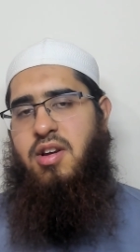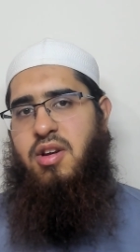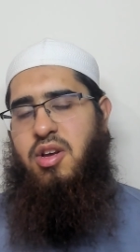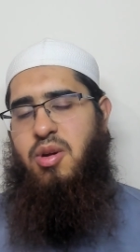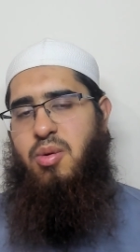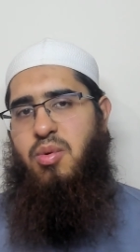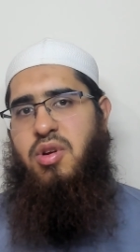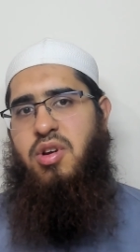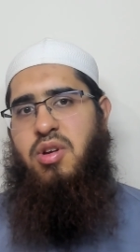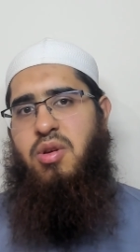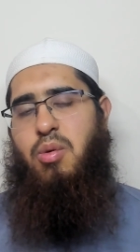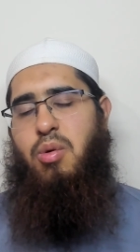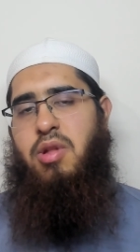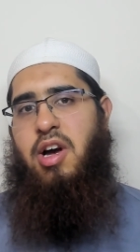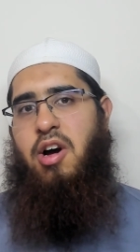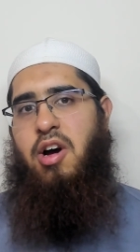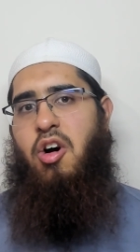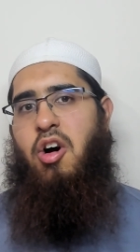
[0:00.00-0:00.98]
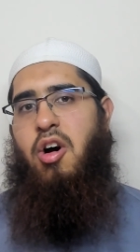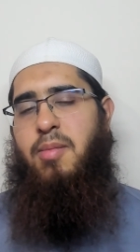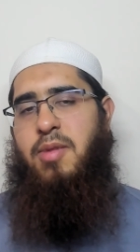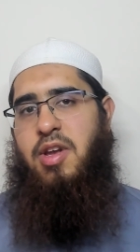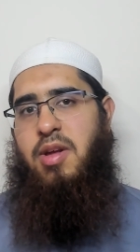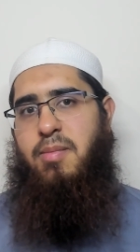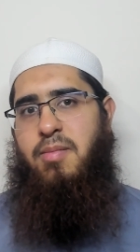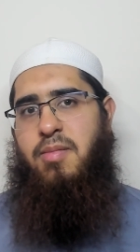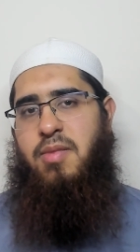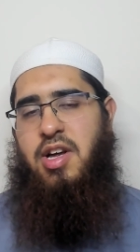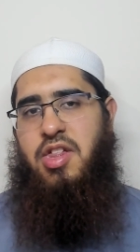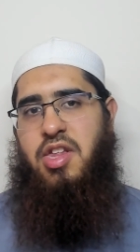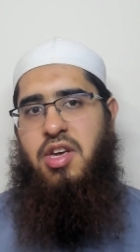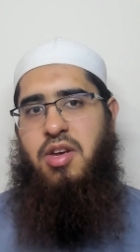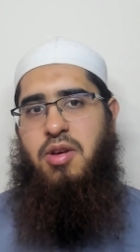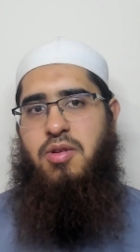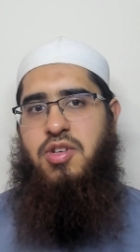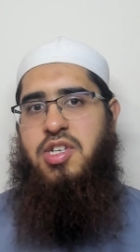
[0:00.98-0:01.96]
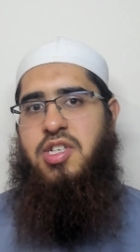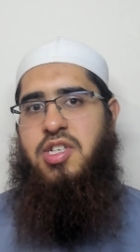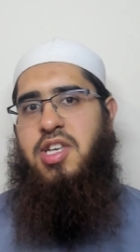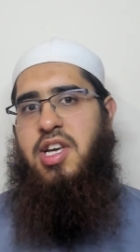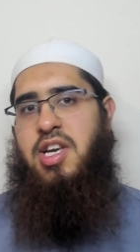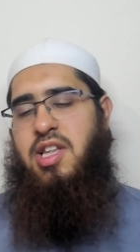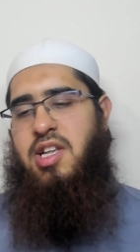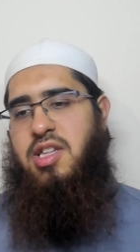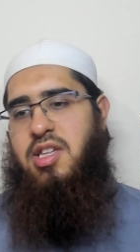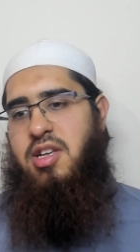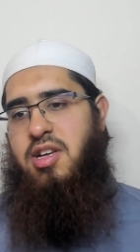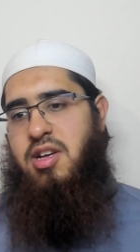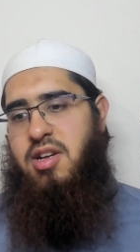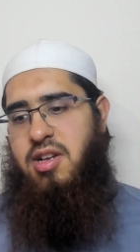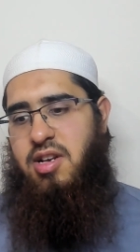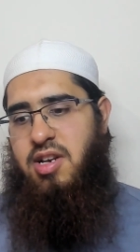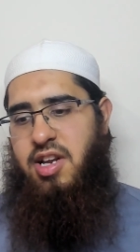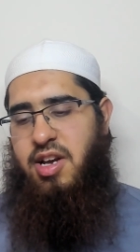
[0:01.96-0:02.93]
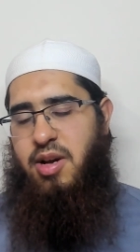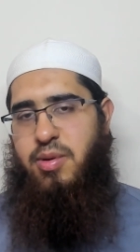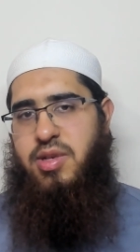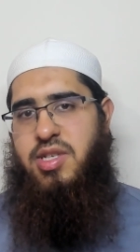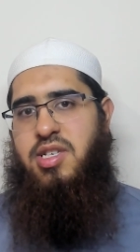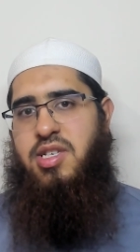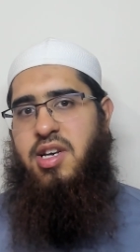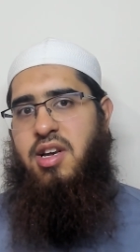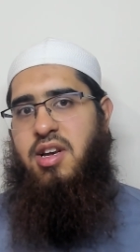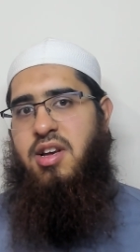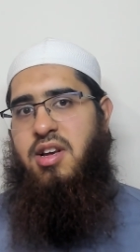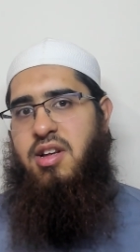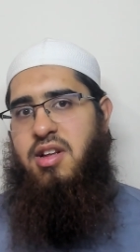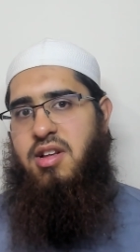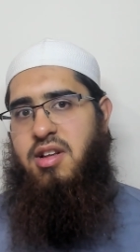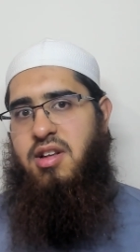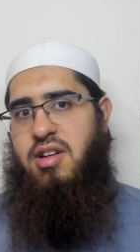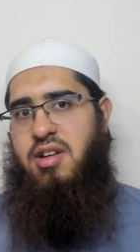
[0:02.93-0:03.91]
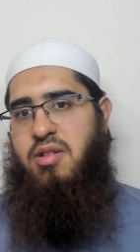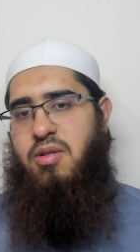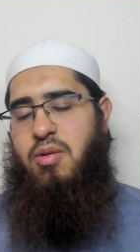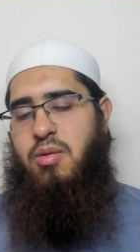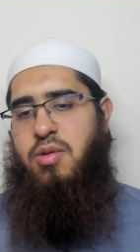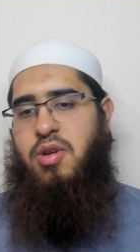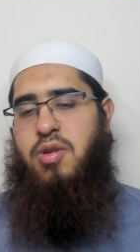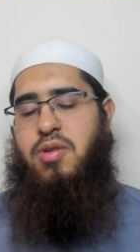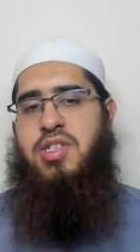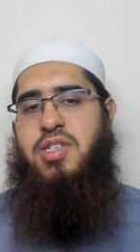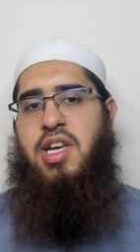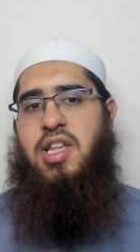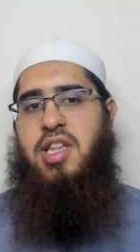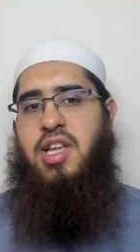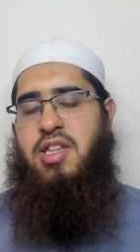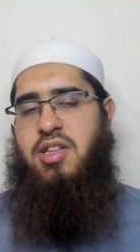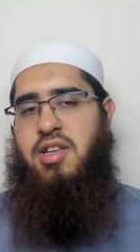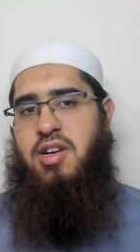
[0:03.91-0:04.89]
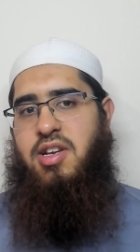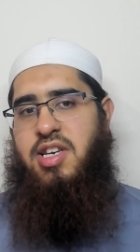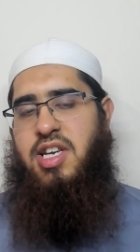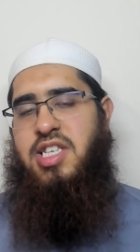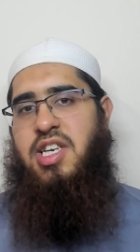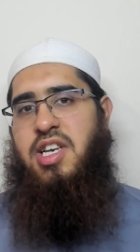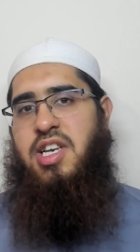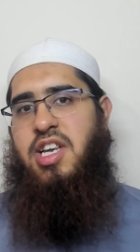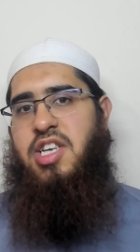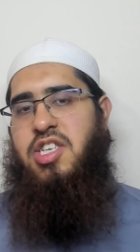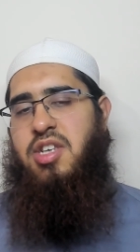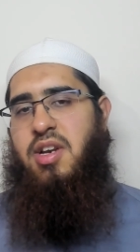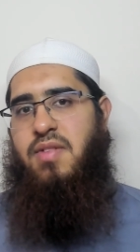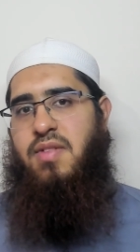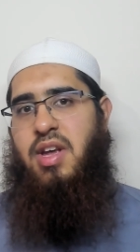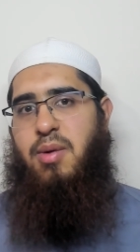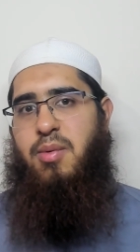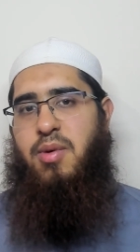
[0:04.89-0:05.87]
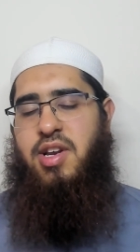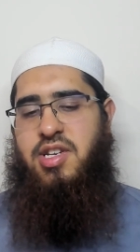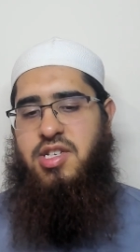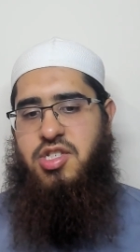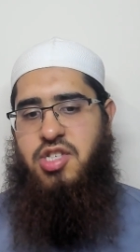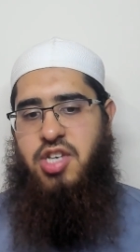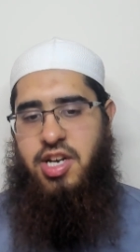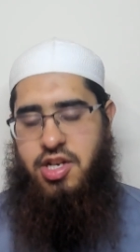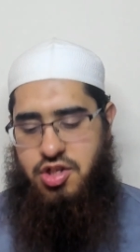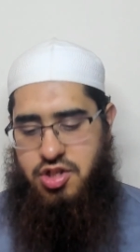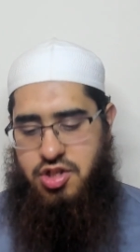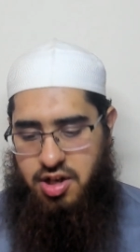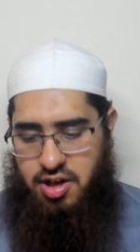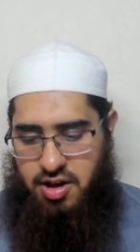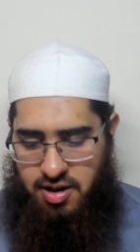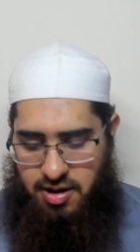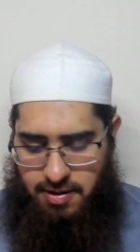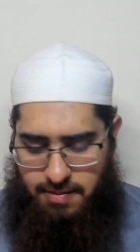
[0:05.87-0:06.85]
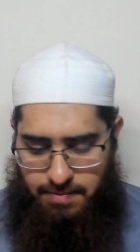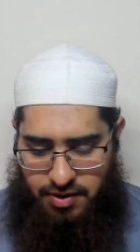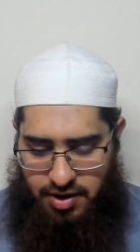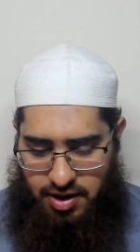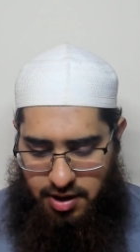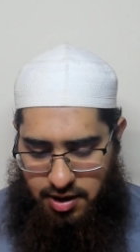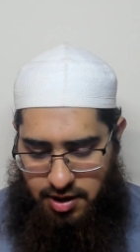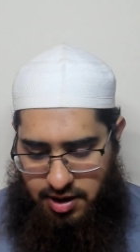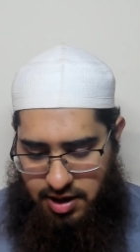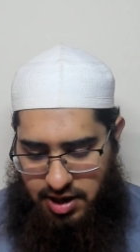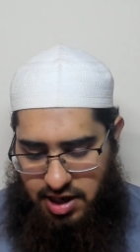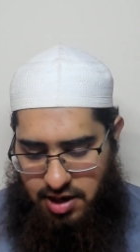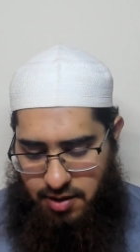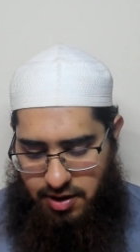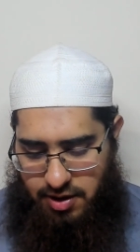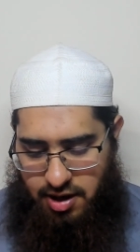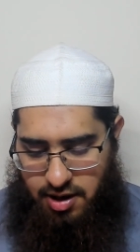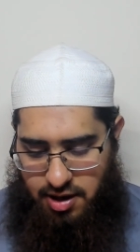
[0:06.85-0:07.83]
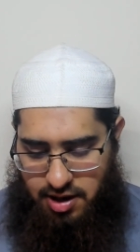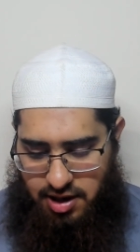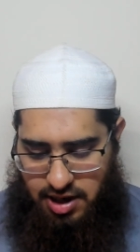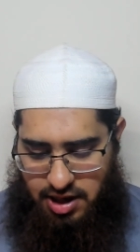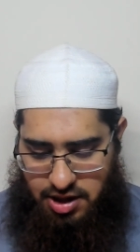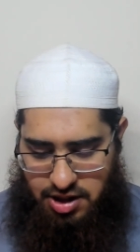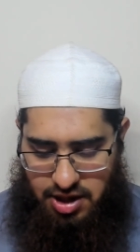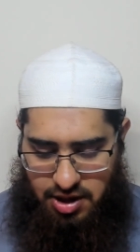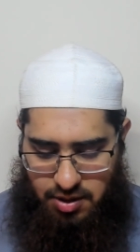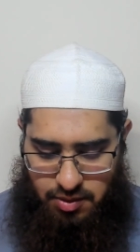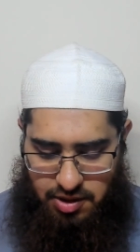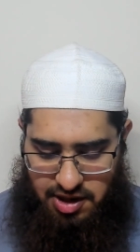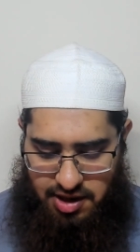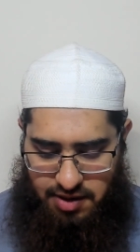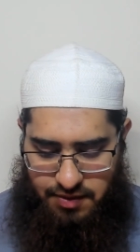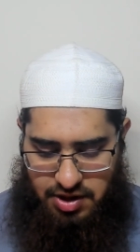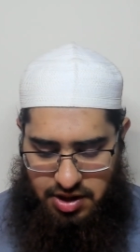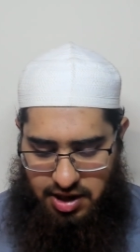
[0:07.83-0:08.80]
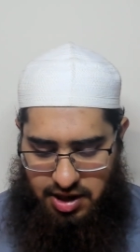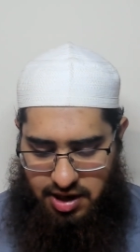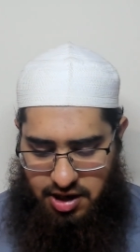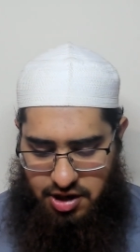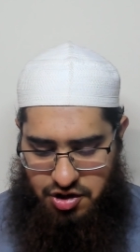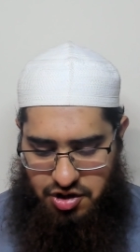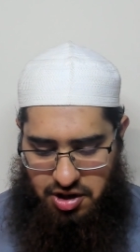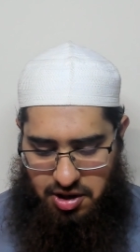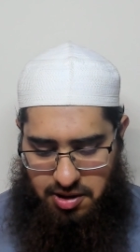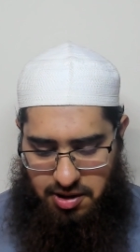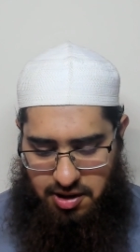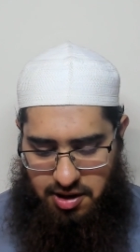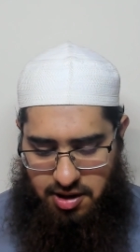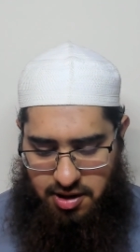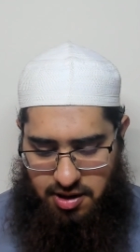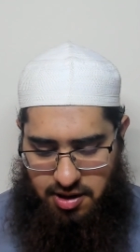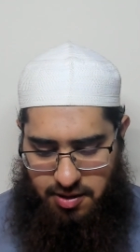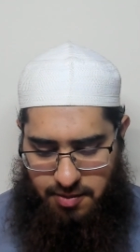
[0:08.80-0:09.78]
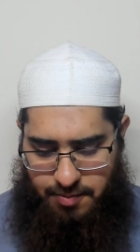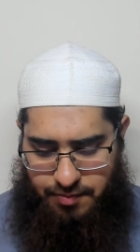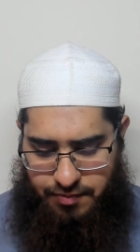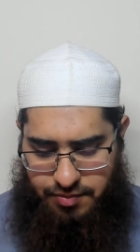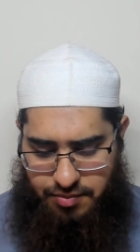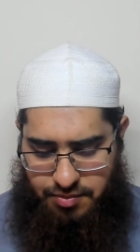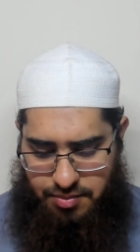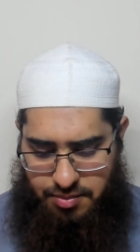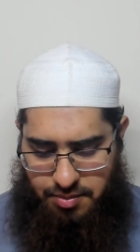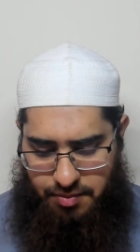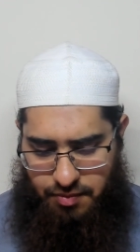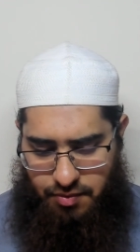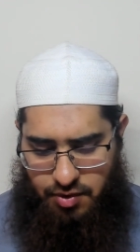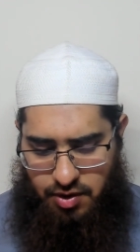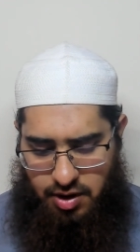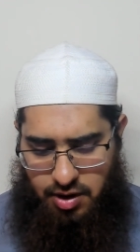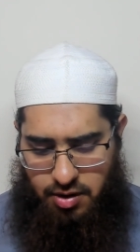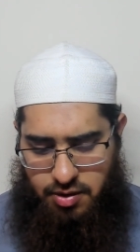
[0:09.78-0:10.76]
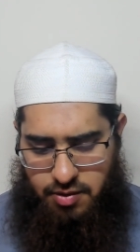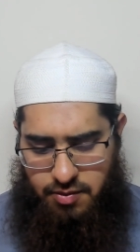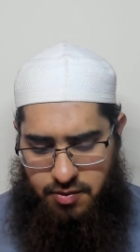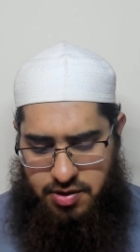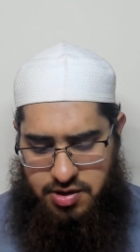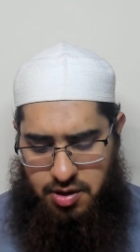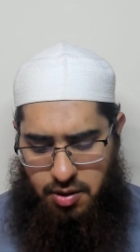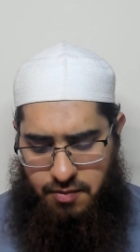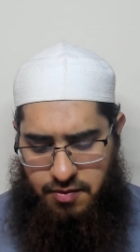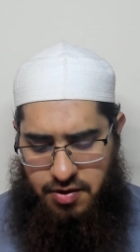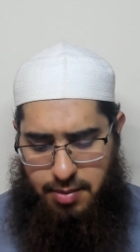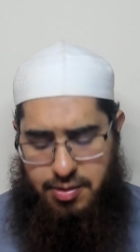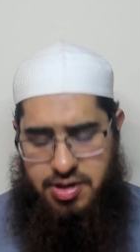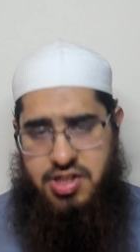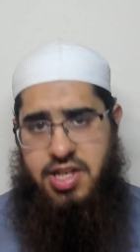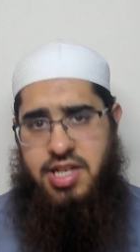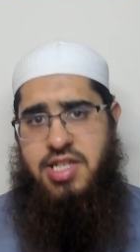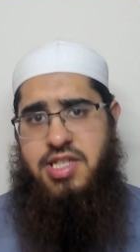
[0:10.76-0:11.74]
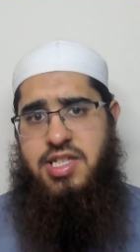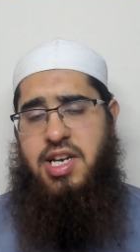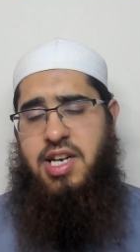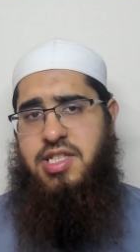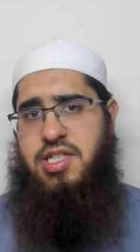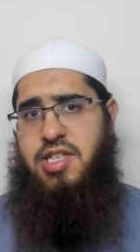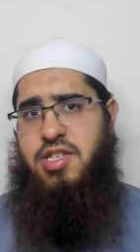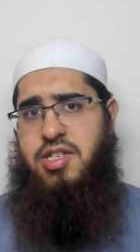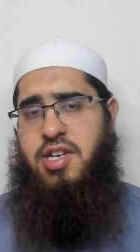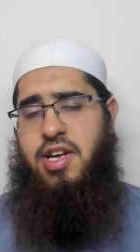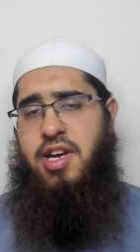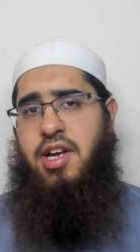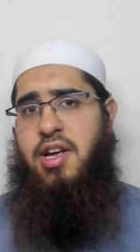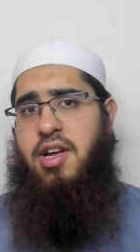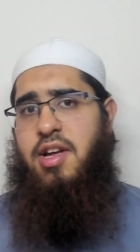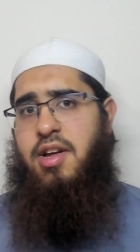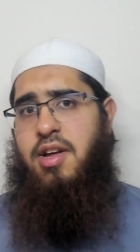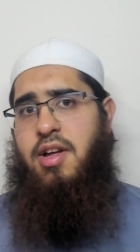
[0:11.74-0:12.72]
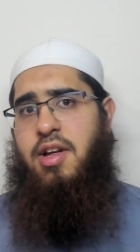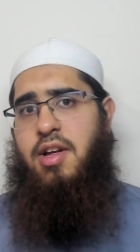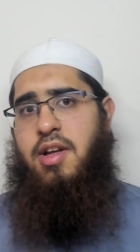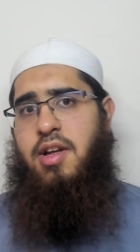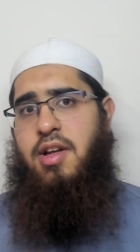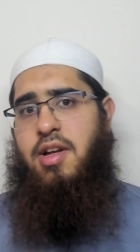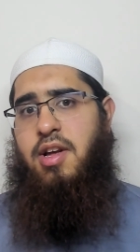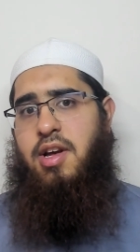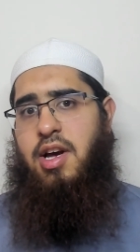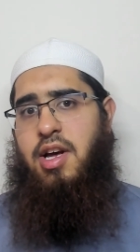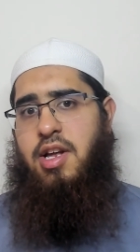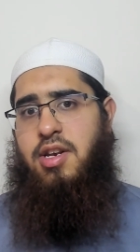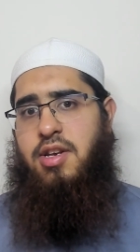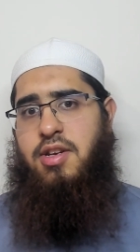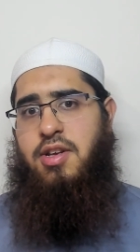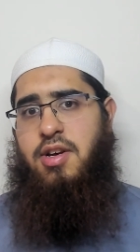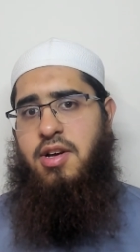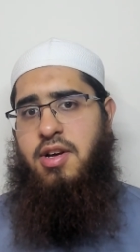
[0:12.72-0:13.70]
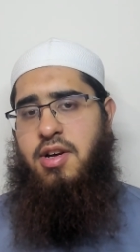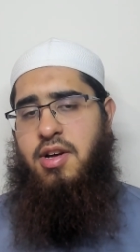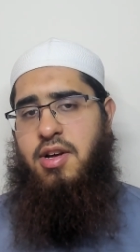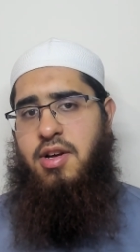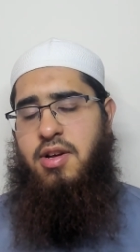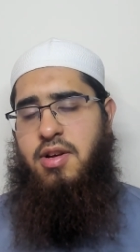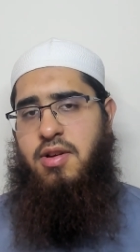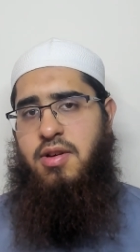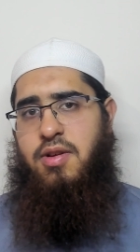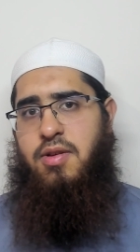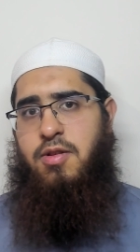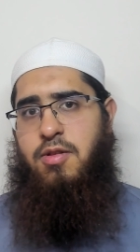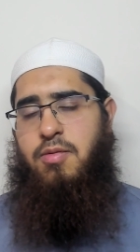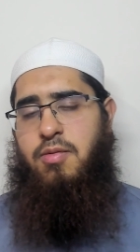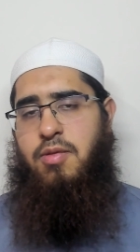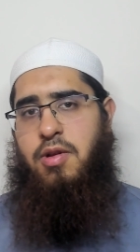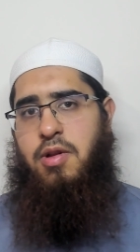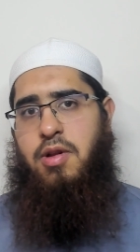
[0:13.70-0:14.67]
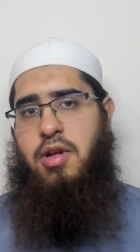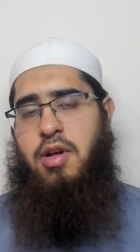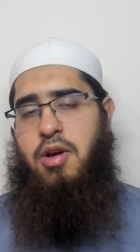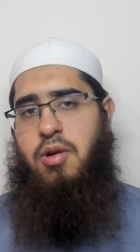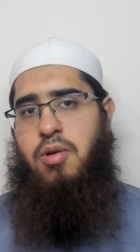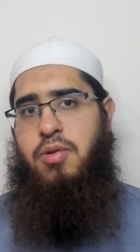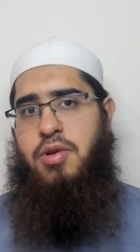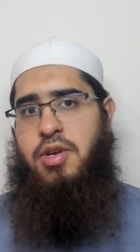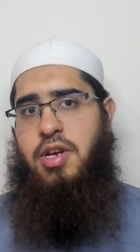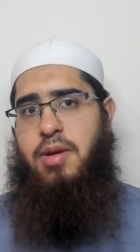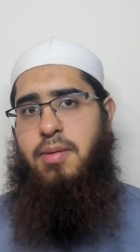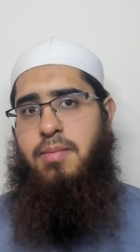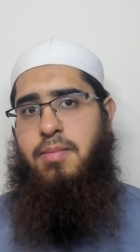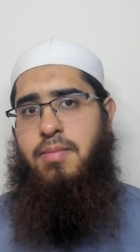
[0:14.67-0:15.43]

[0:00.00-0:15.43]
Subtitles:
you wouldn't call that a homonym. I think you'd just say that you'd say that the designation of that word has changed. Anyway, I think we'll leave it there, inshallah. It was hopefully a much easier lesson today, and we'll conclude.